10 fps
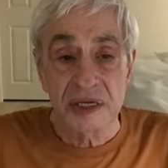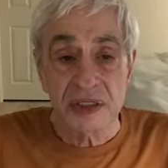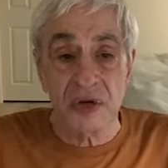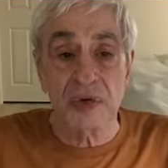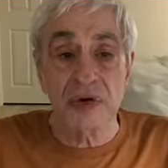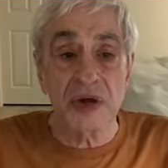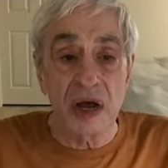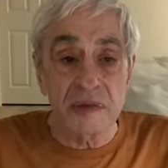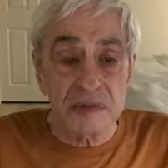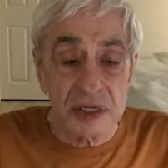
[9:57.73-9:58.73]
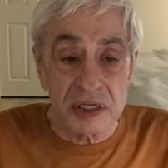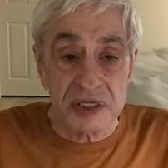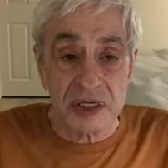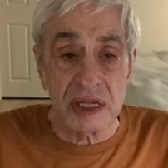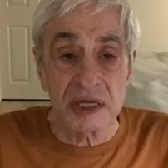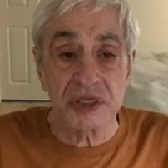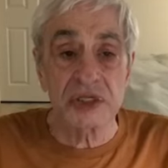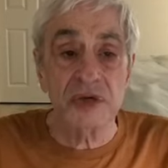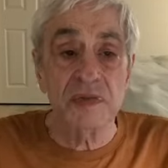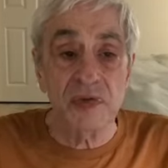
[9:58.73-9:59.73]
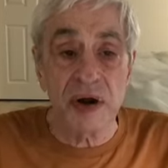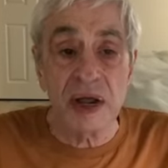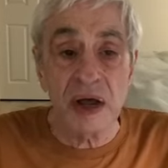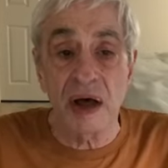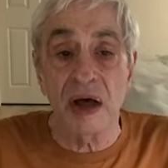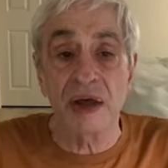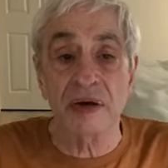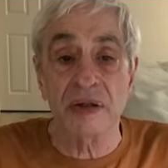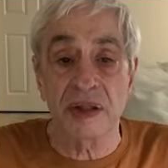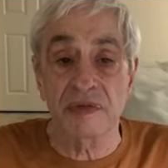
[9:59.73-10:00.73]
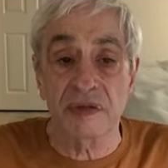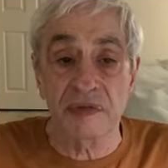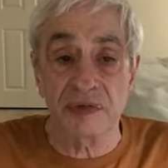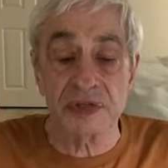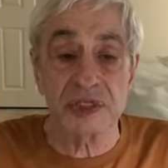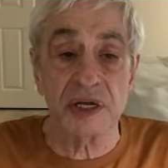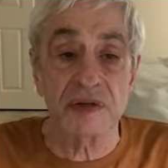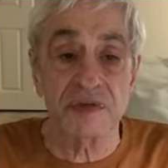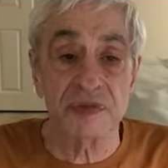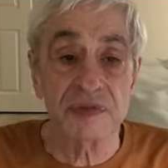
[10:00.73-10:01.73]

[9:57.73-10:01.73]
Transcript: So when you come to these classes, you bring a higher level of yourself.